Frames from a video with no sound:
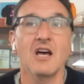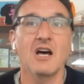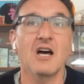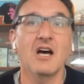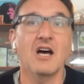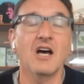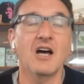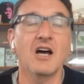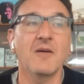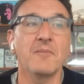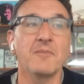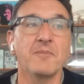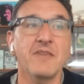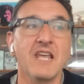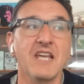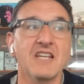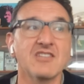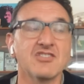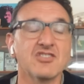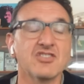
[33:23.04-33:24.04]
um,
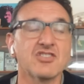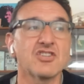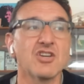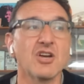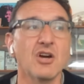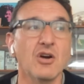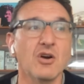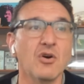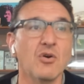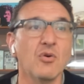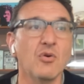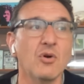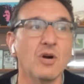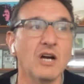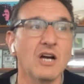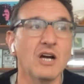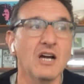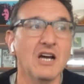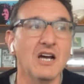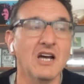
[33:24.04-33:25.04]
and so
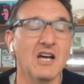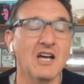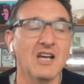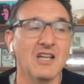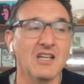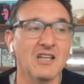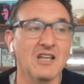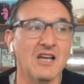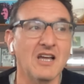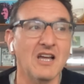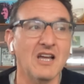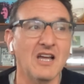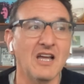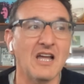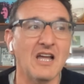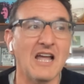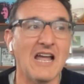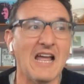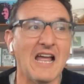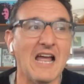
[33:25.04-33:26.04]
uh, uh,
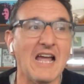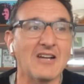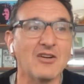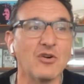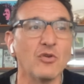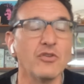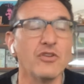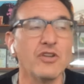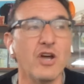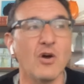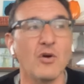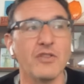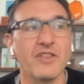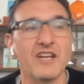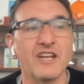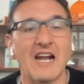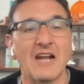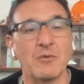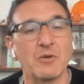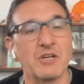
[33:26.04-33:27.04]
I, I, don't know
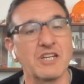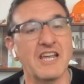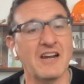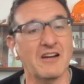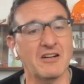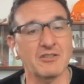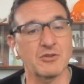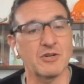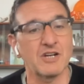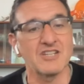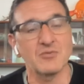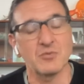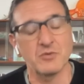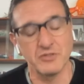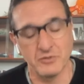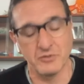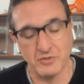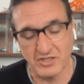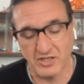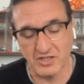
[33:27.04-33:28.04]
that I would characterize
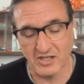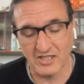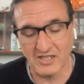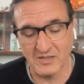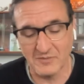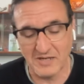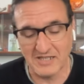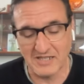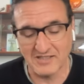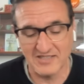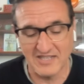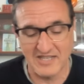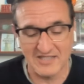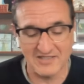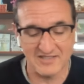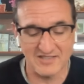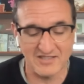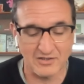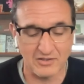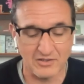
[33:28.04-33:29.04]
what you were talking about as
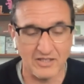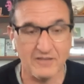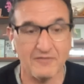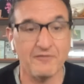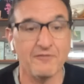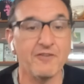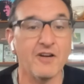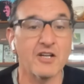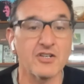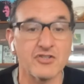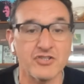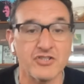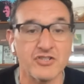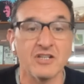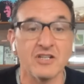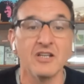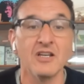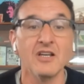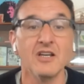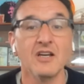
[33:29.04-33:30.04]
necessarily a
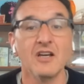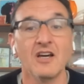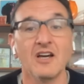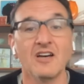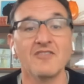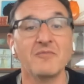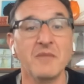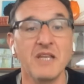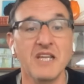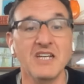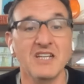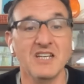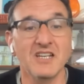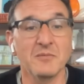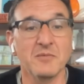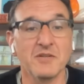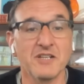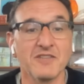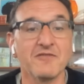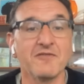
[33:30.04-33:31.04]
function of
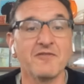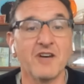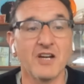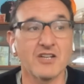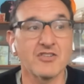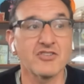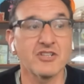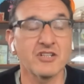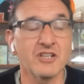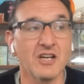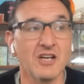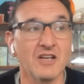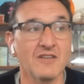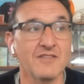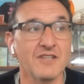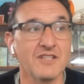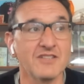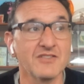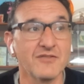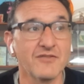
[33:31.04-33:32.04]
media, but a function
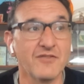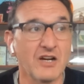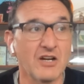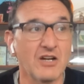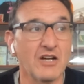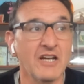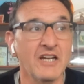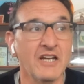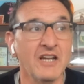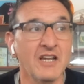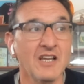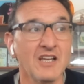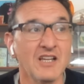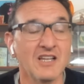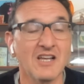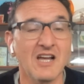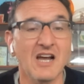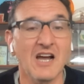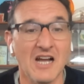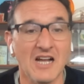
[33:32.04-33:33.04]
of this very
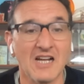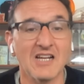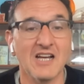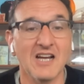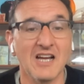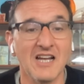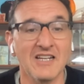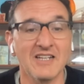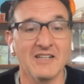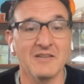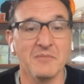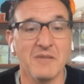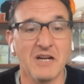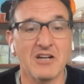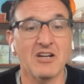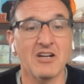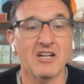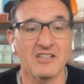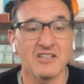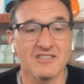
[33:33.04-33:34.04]
cockeyed
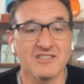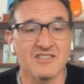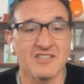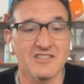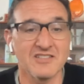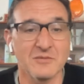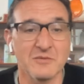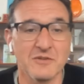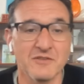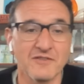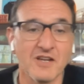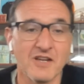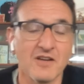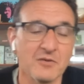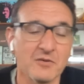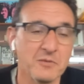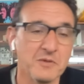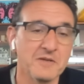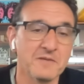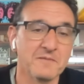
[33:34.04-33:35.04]
American system of
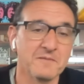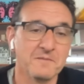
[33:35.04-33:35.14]
government.